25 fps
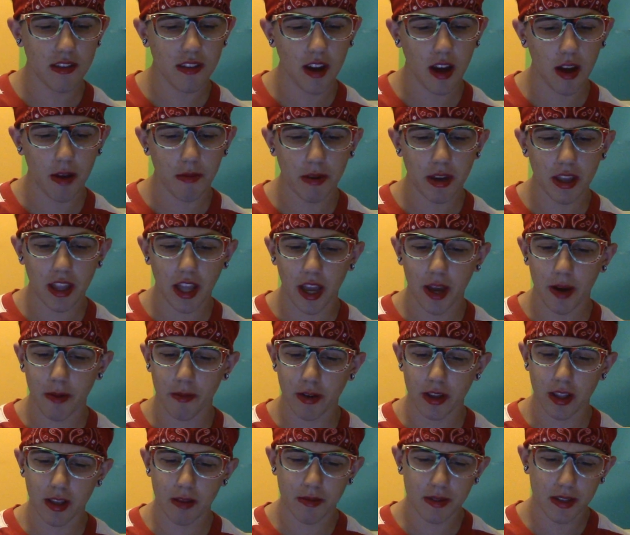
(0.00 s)
Tommy and I
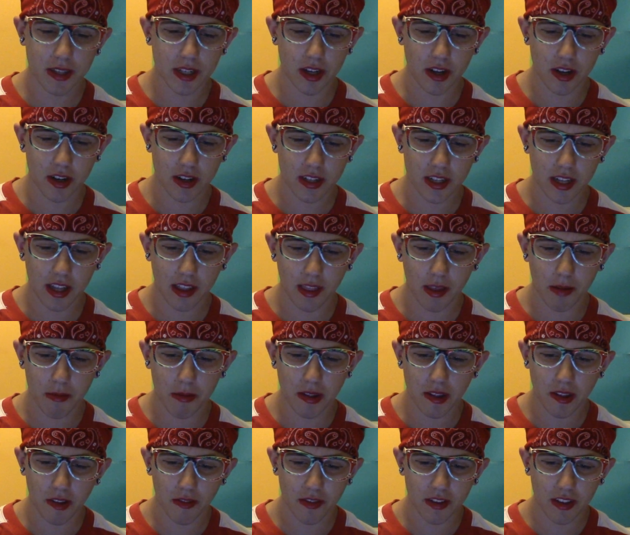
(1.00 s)
went upstairs and I let
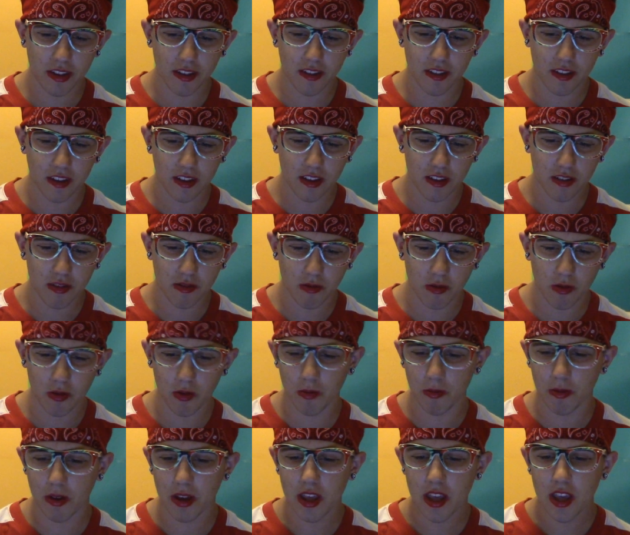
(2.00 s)
myself into Zeke's
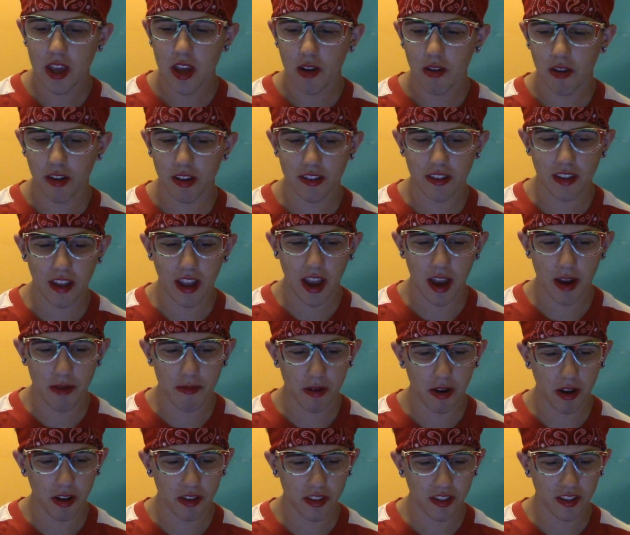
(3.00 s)
room, raising an
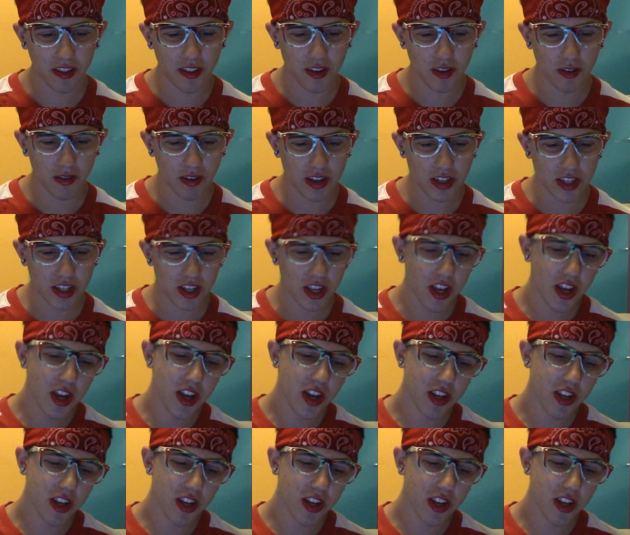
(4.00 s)
eyebrow at the situation.